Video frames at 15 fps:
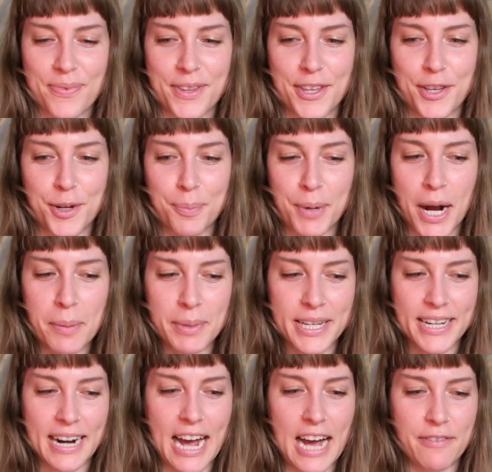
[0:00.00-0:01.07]
you're probably
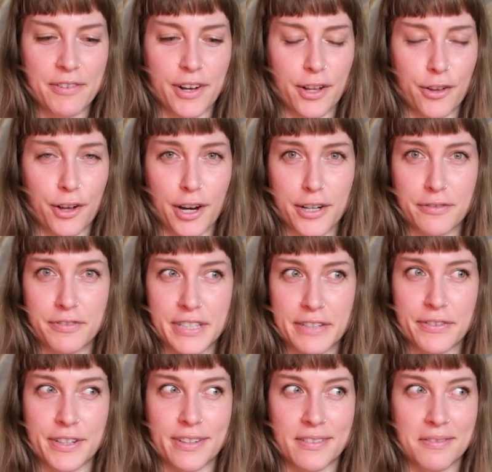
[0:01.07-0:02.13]
going to have a lot of
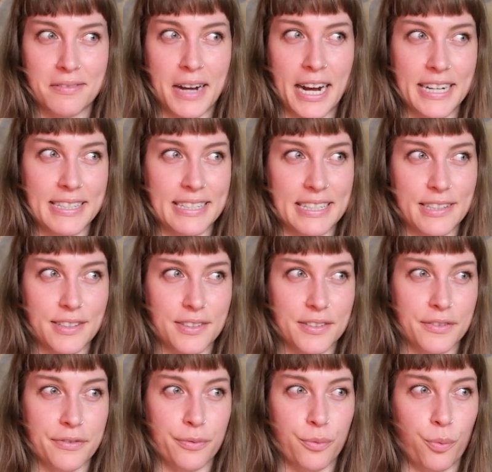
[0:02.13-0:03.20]
different ideas
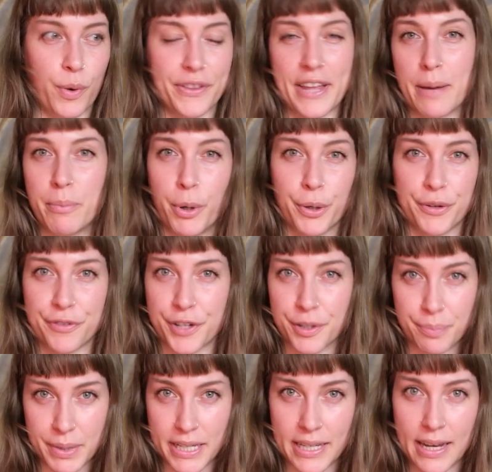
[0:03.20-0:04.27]
of what that motive could
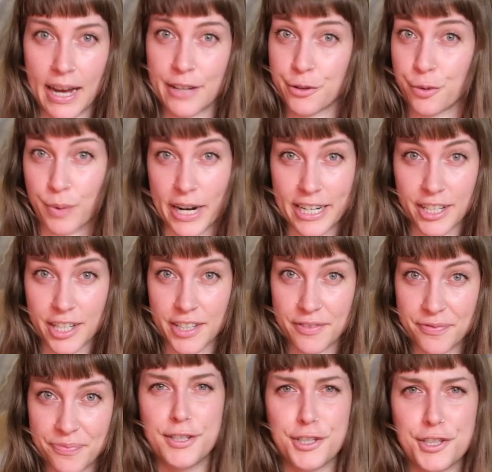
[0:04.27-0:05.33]
be as a writer.
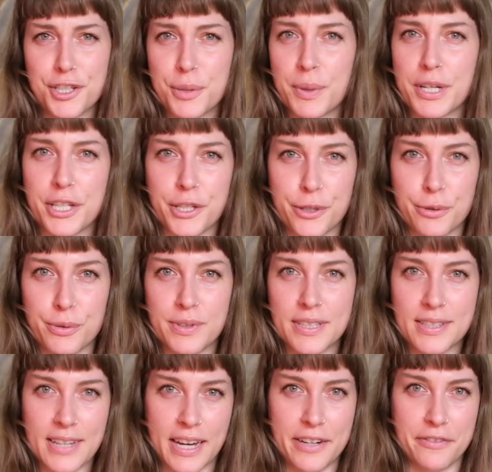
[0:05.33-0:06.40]
Does she want to use this
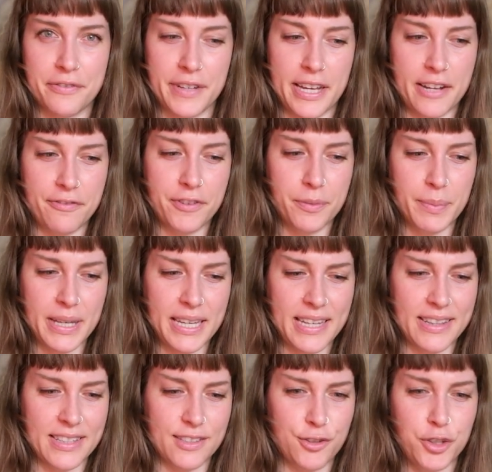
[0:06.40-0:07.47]
kind of infamy
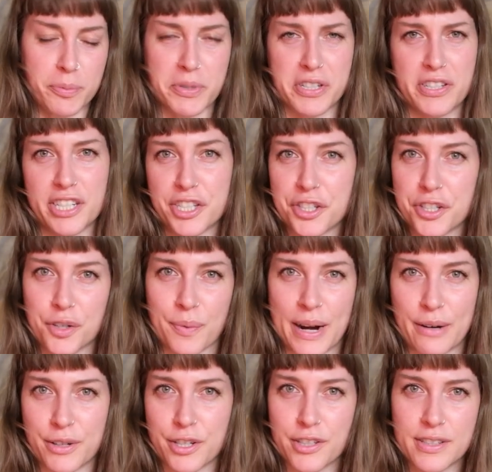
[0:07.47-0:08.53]
and this superstition
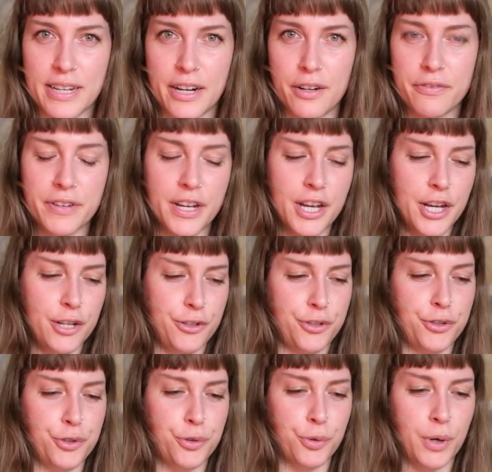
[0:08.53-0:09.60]
around herself
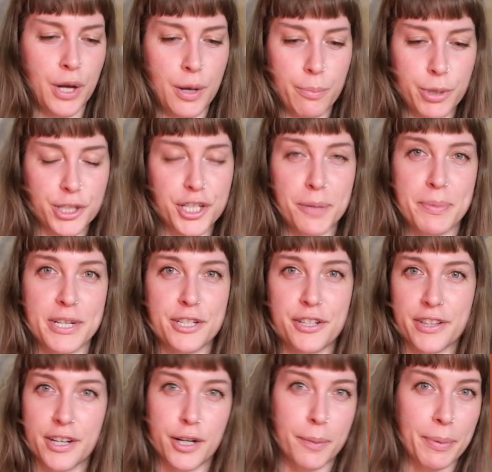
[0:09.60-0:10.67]
to push up into
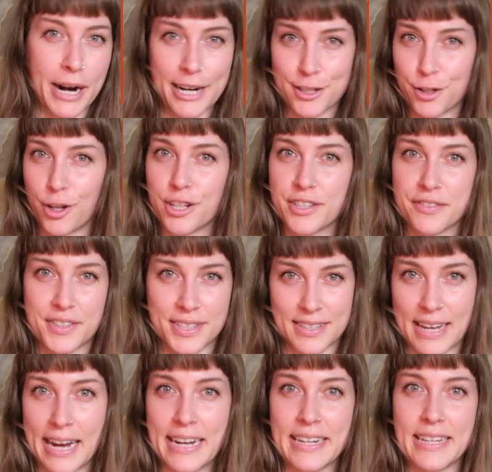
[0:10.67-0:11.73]
the upper echelons of
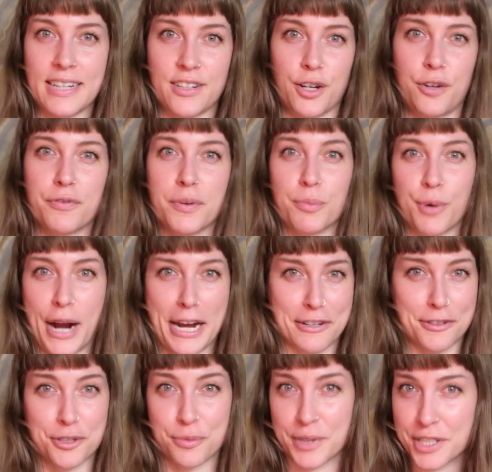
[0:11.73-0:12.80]
society and go from rags
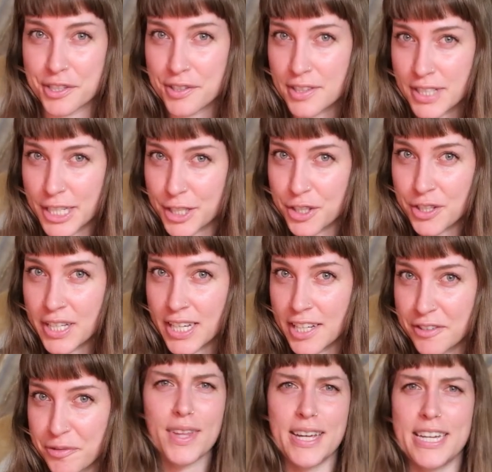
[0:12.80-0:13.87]
to riches, essentially?
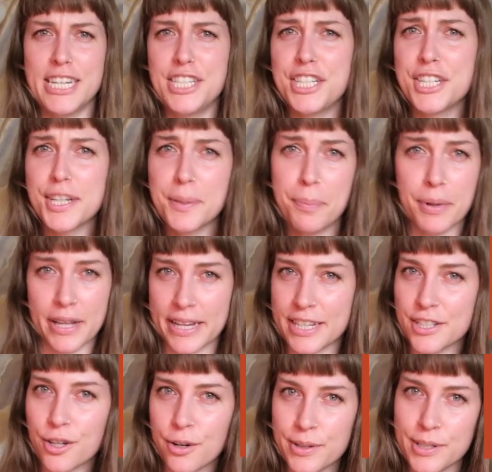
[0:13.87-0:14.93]
Is she going to play
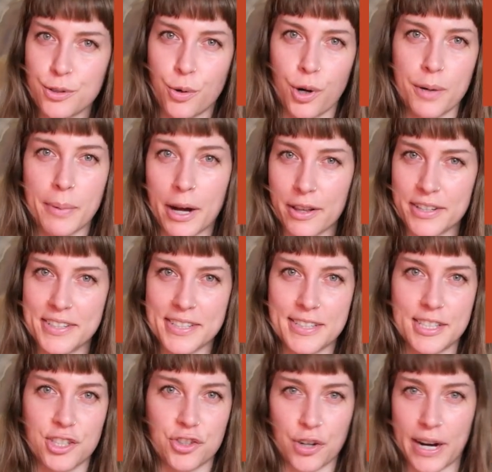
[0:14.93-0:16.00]
into all these court politics
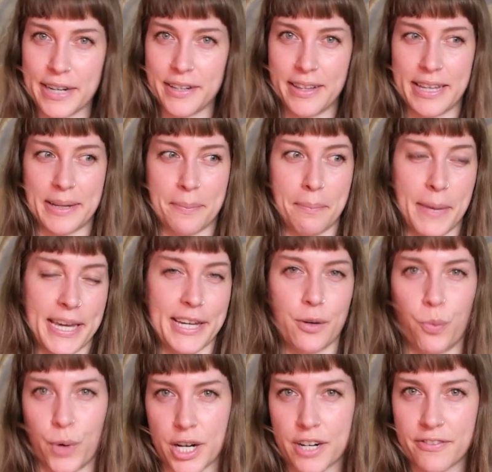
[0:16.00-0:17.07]
and try to make it
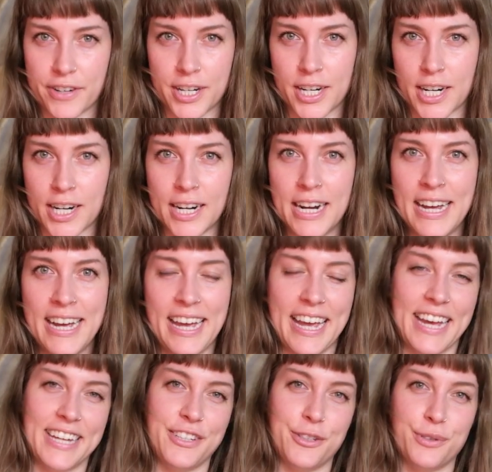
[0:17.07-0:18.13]
work for her
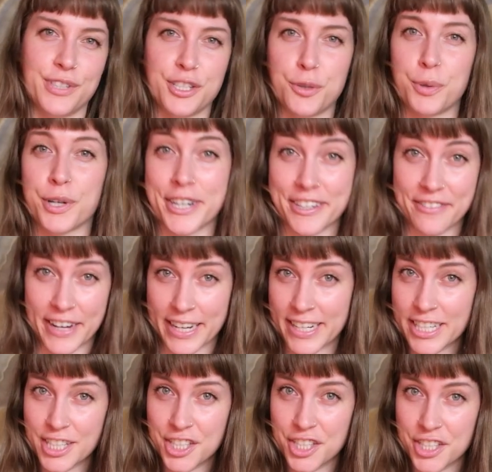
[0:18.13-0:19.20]
and use it to her
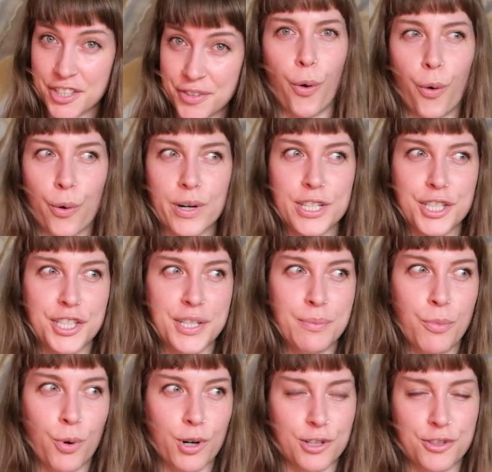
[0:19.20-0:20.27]
advantage? Or is she
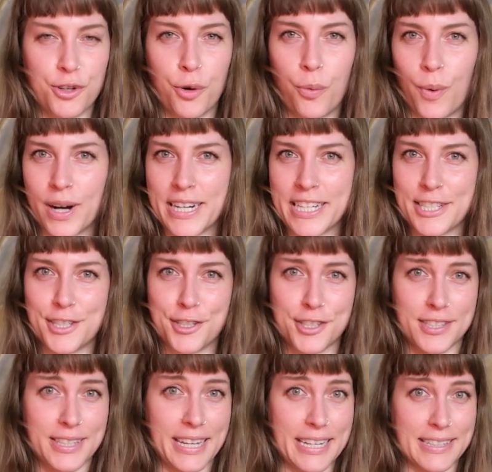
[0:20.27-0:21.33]
more so wanting to
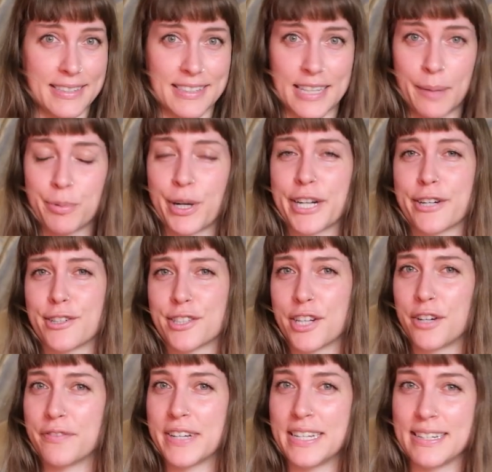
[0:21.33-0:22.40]
just separate
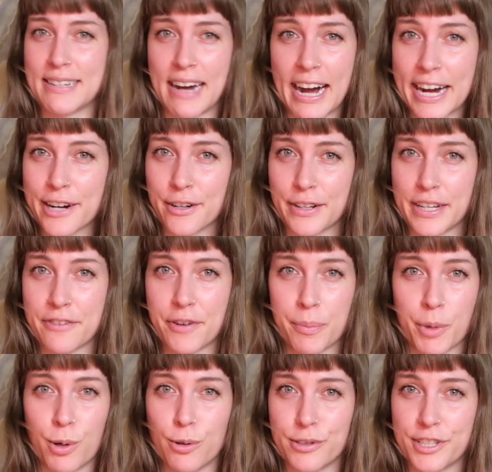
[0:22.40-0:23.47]
herself entirely from
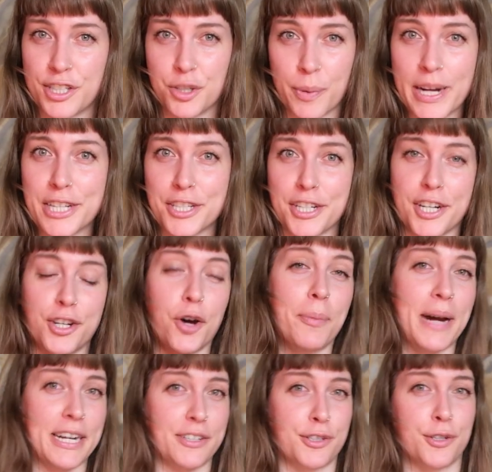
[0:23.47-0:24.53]
the whole situation and go
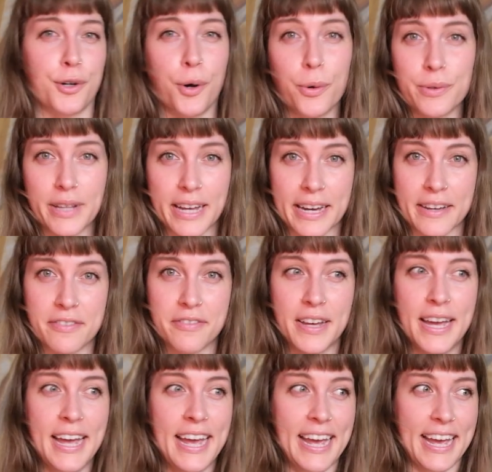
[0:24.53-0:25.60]
back to her old life
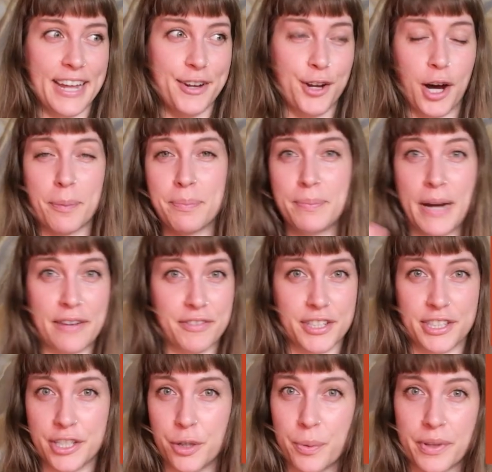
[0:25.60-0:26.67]
and not have to
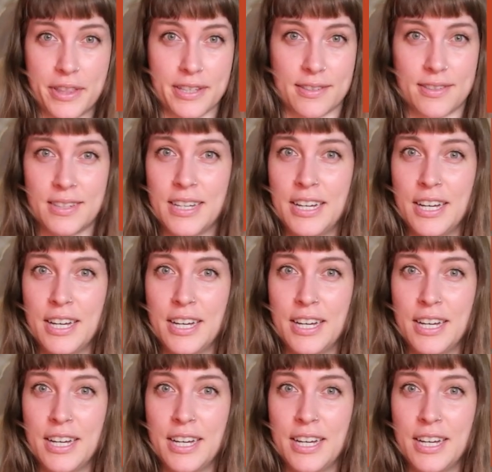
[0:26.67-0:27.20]
deal with this